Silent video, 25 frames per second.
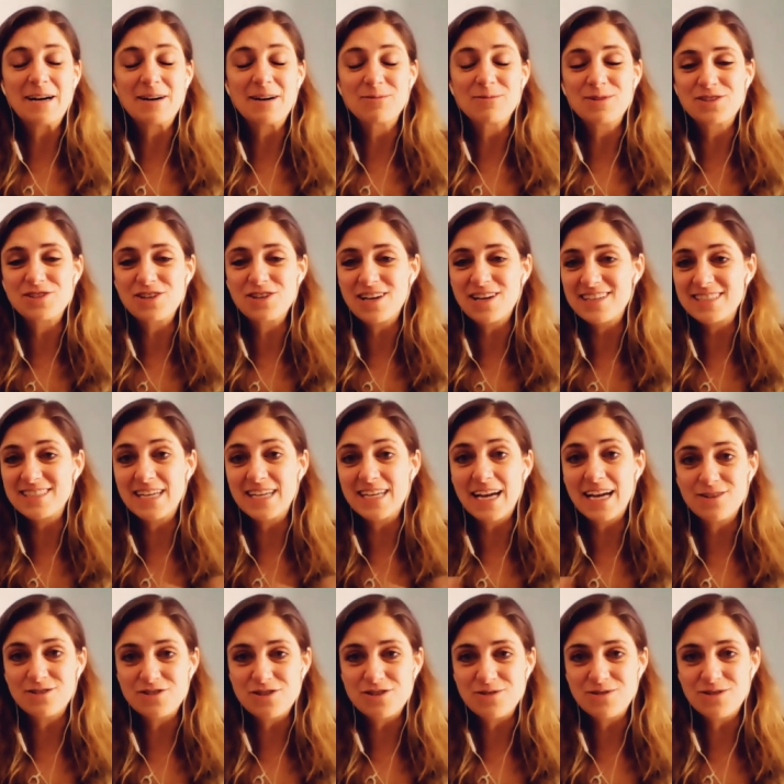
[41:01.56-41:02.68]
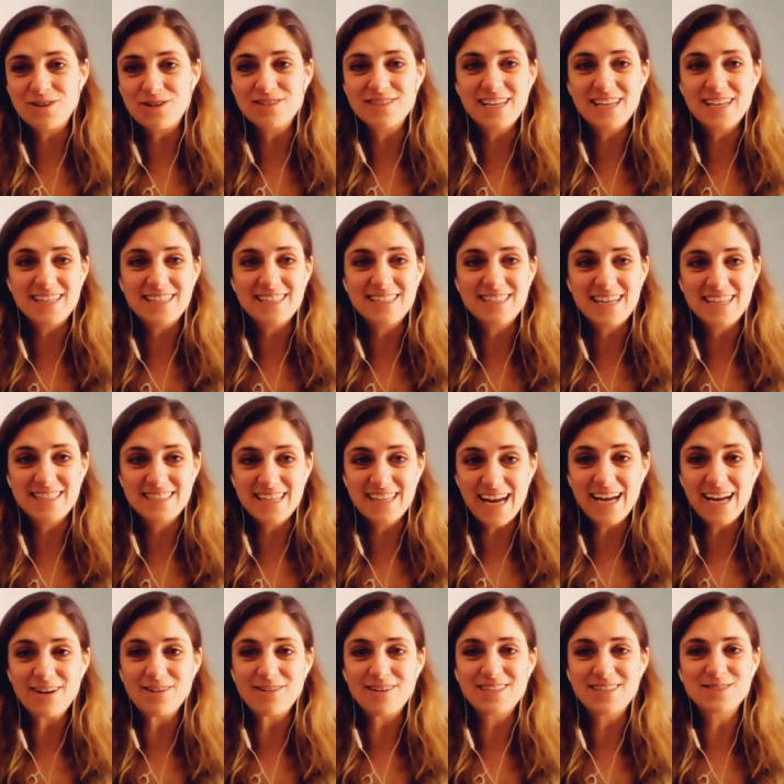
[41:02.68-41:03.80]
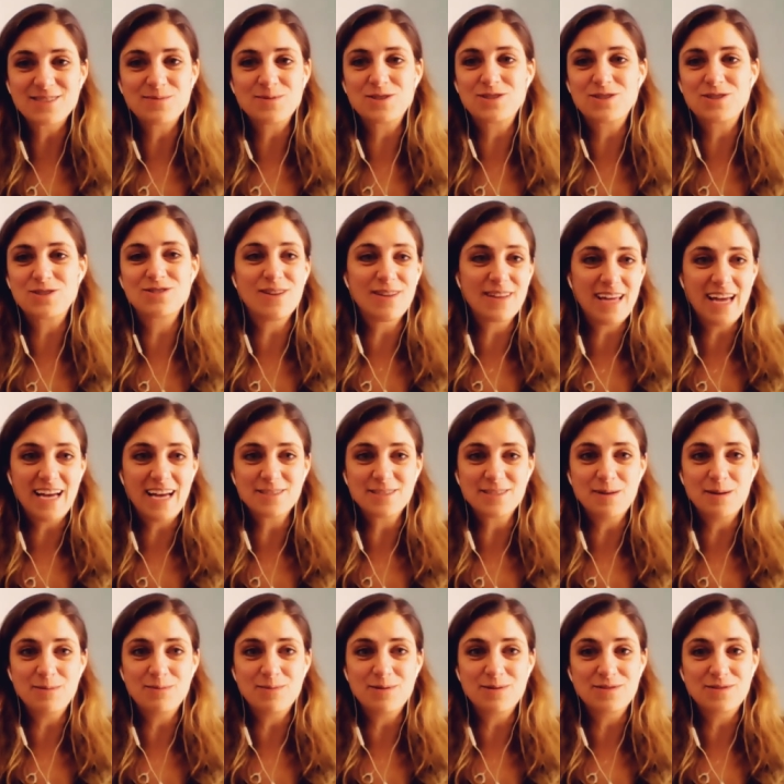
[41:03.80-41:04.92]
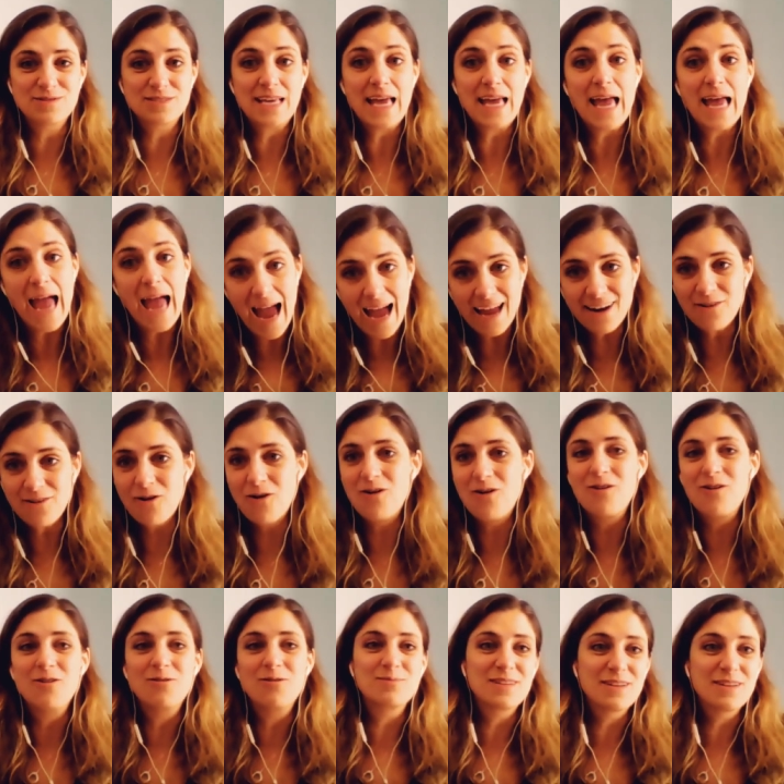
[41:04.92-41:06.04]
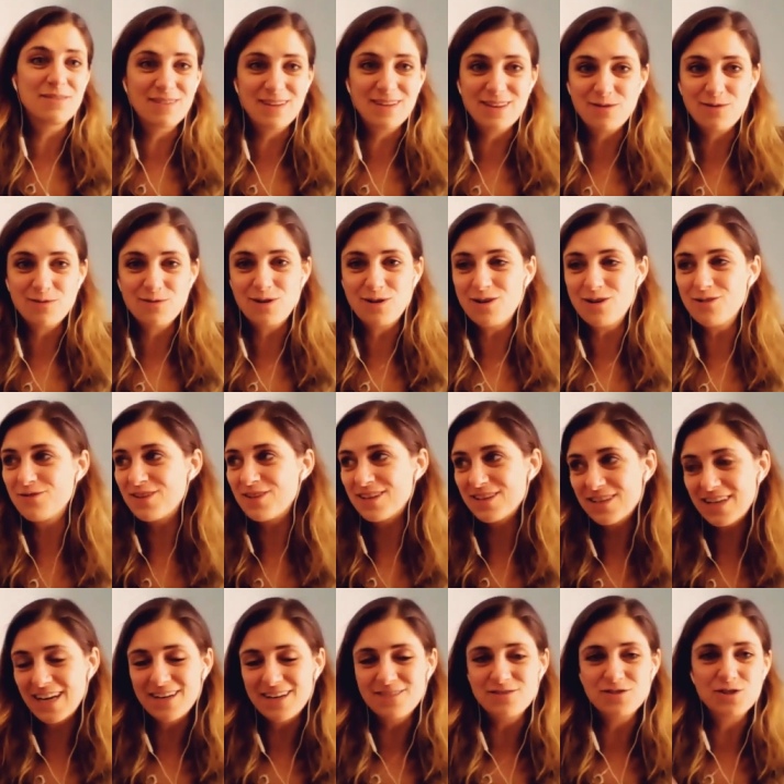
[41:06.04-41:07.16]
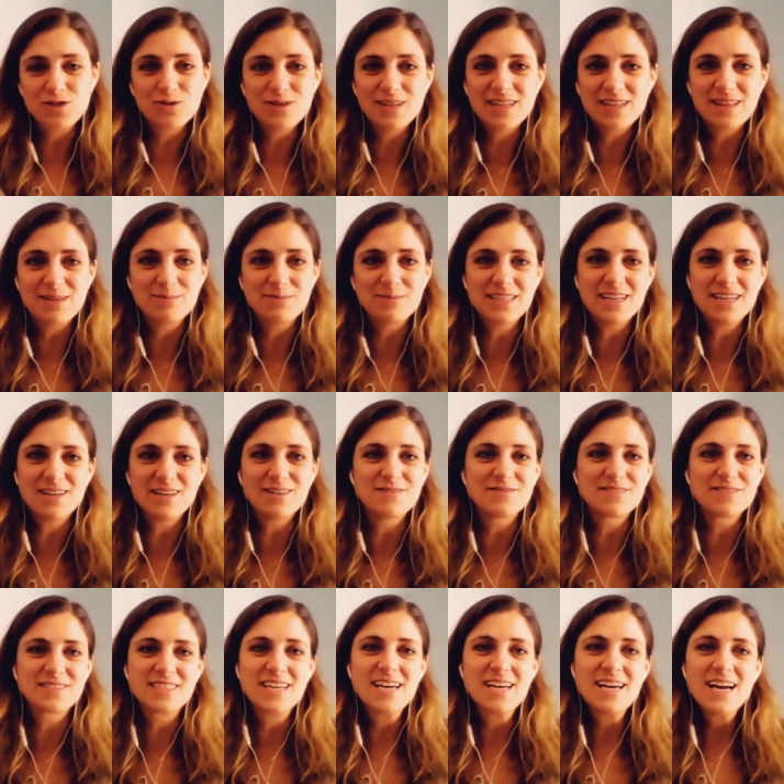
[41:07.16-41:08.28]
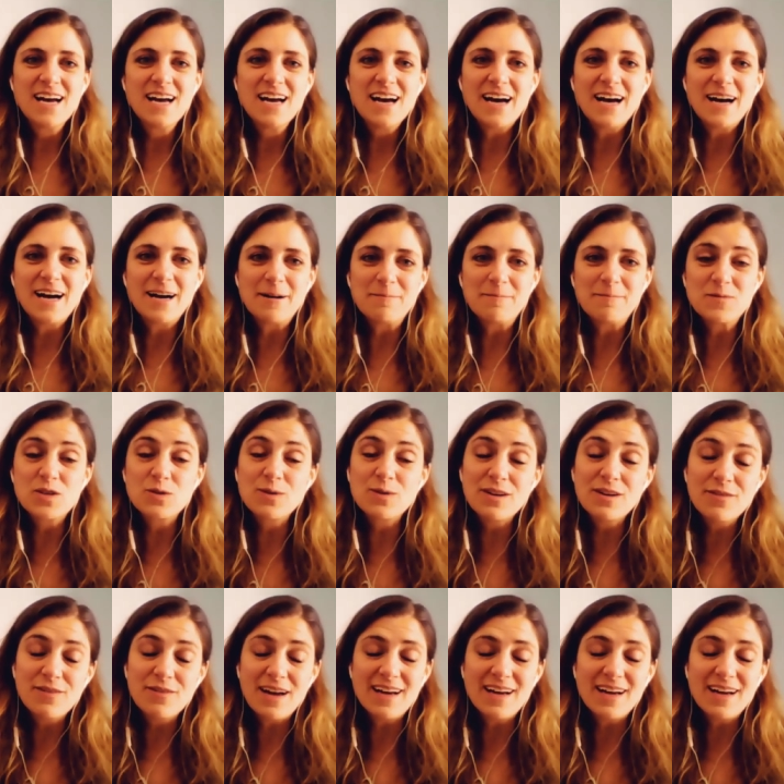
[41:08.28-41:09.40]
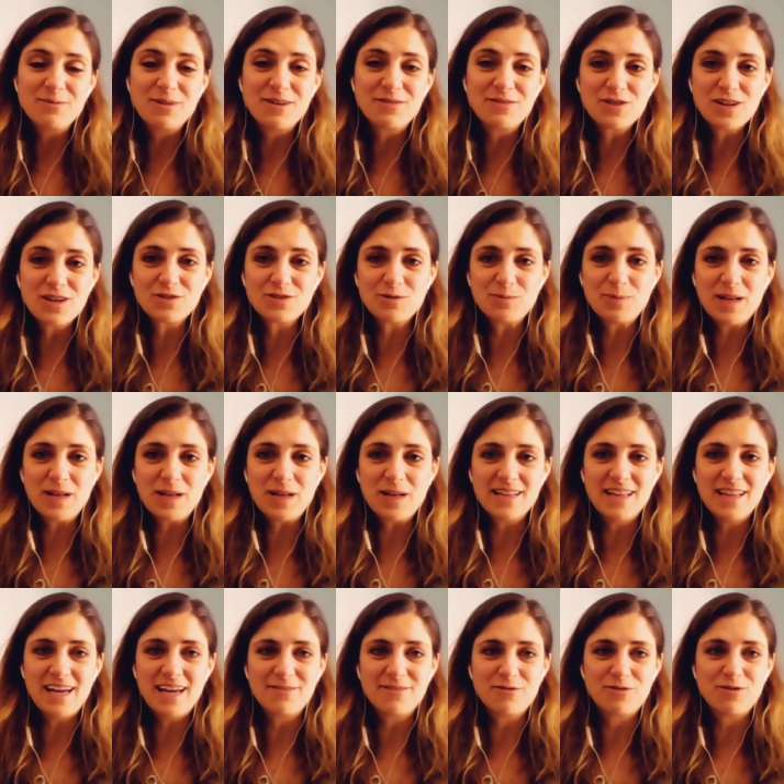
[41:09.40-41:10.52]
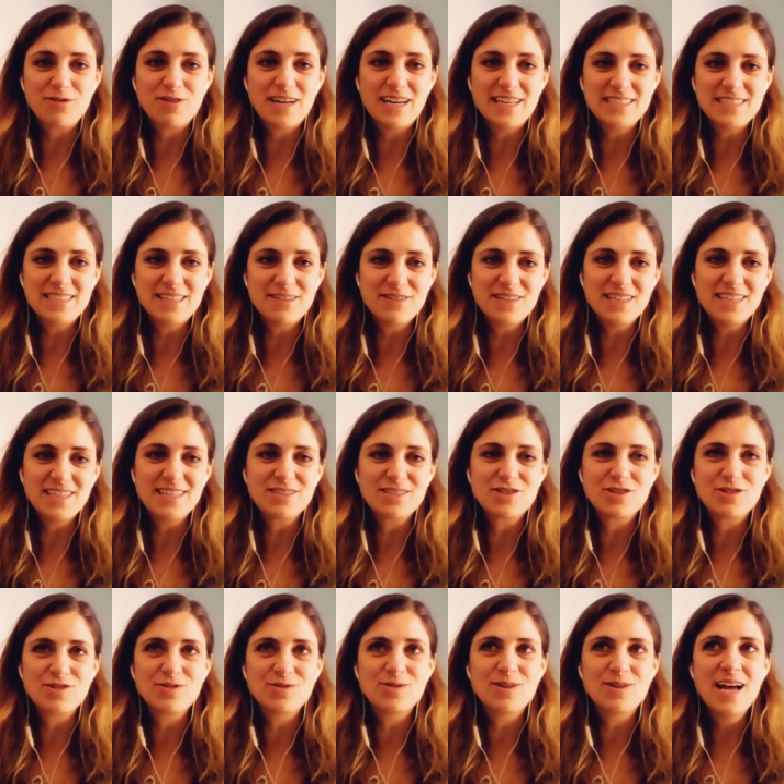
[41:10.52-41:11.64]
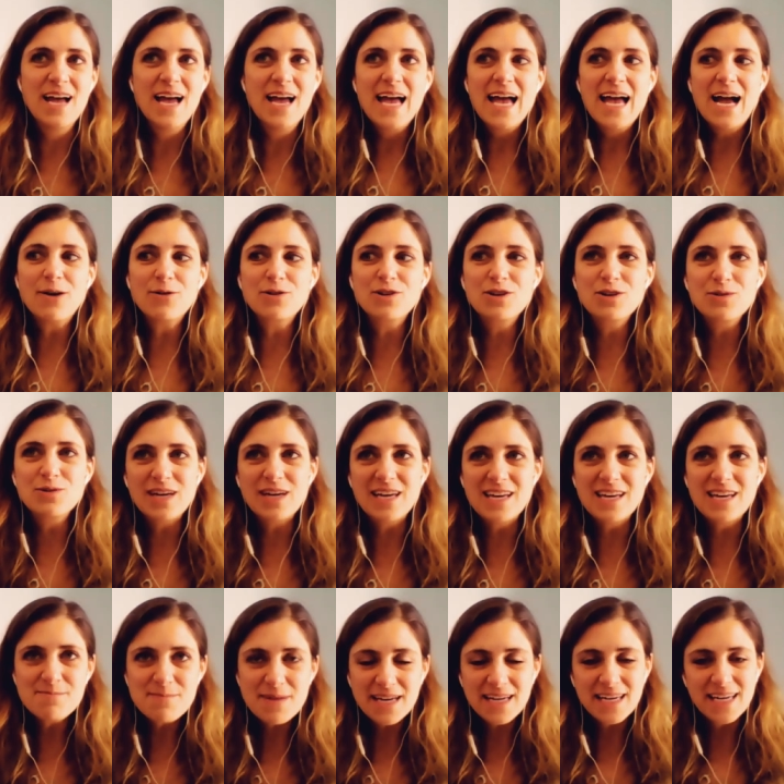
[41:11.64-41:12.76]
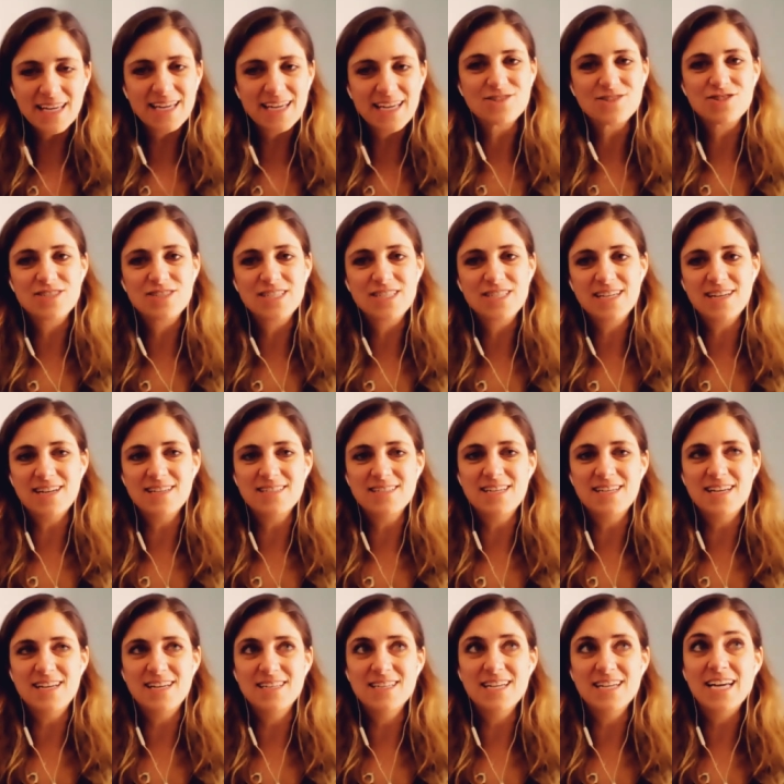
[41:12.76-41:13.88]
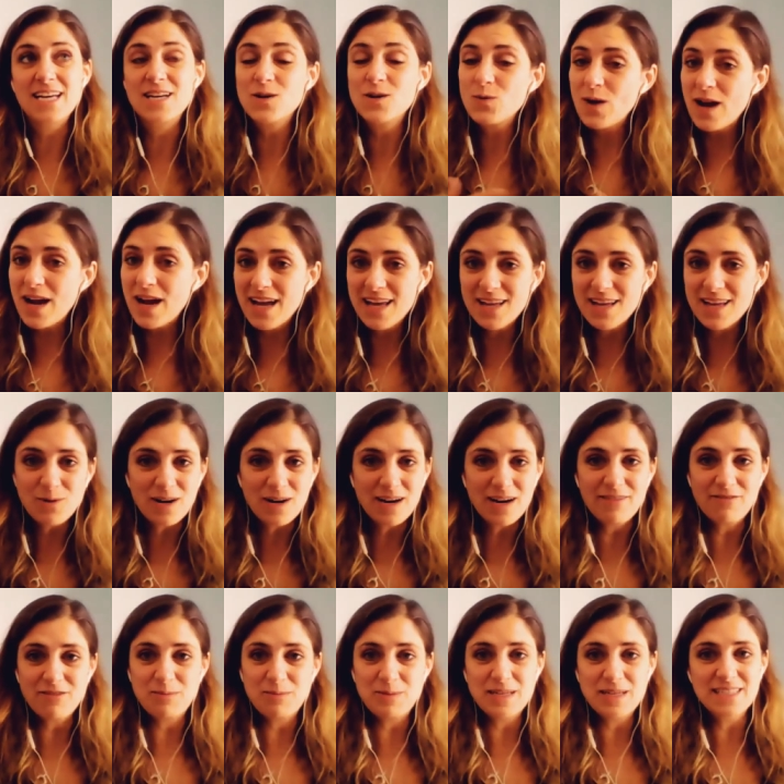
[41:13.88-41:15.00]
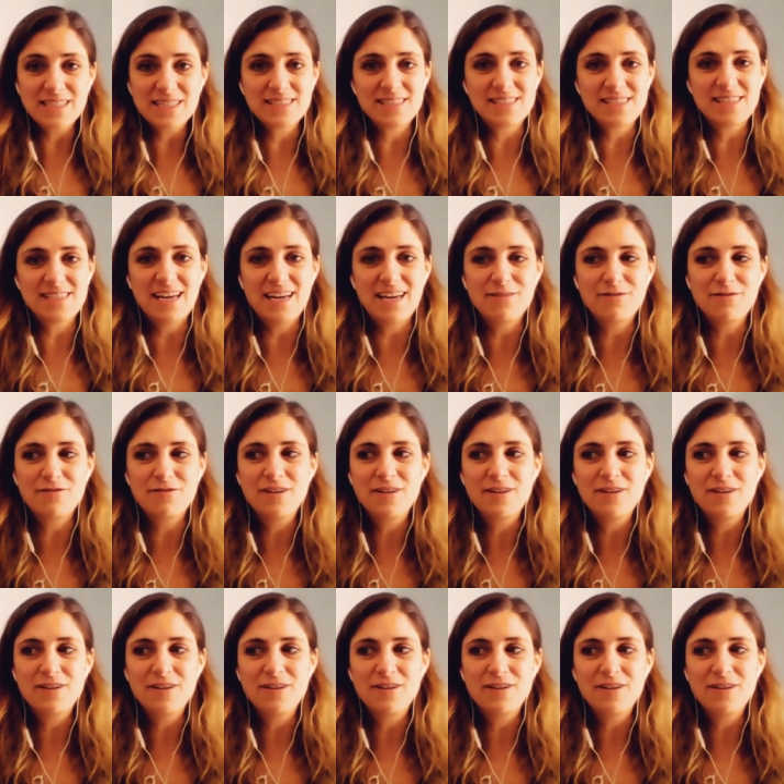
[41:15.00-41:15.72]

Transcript: We shot an entire show called 90 Day Diaries, which is all the cast members at home living through COVID, kind of shooting themselves. So we've tried to apply a lot of creativity to how can you keep making interesting content in a way where everybody is safe